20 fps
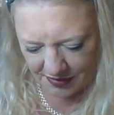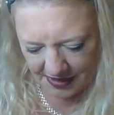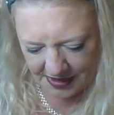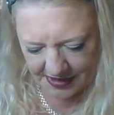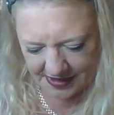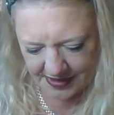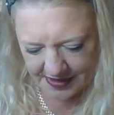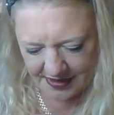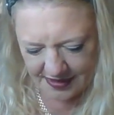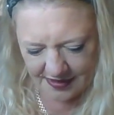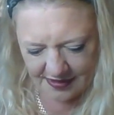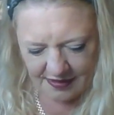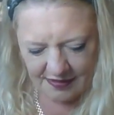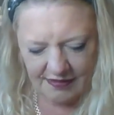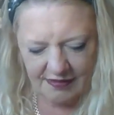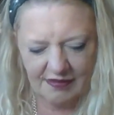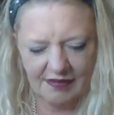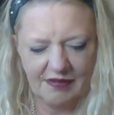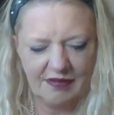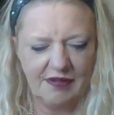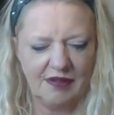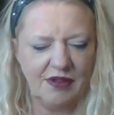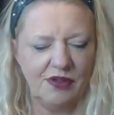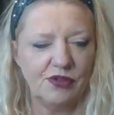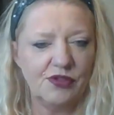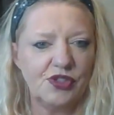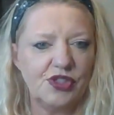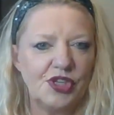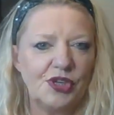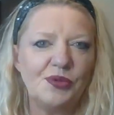of this,
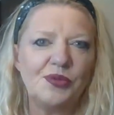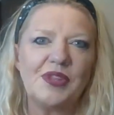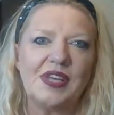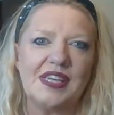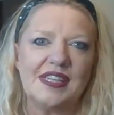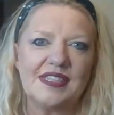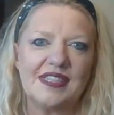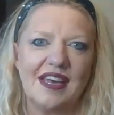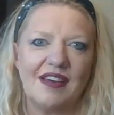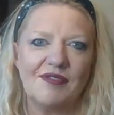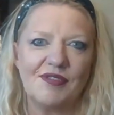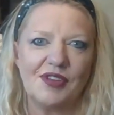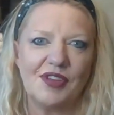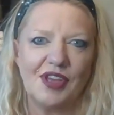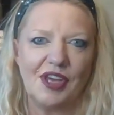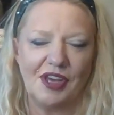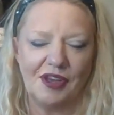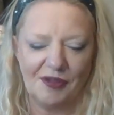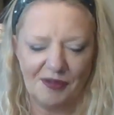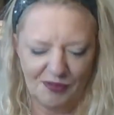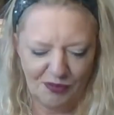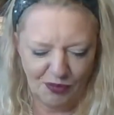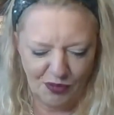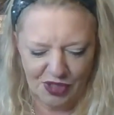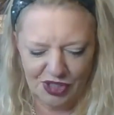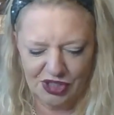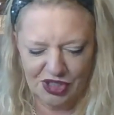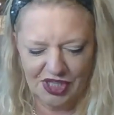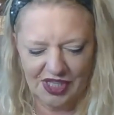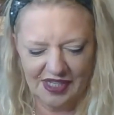undo this, haven't you,
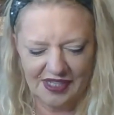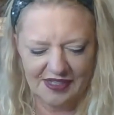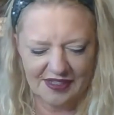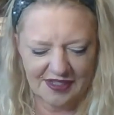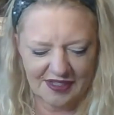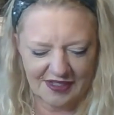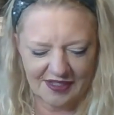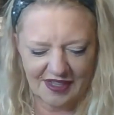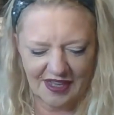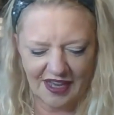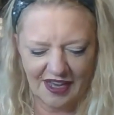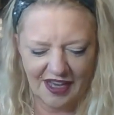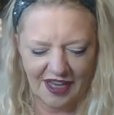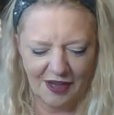which is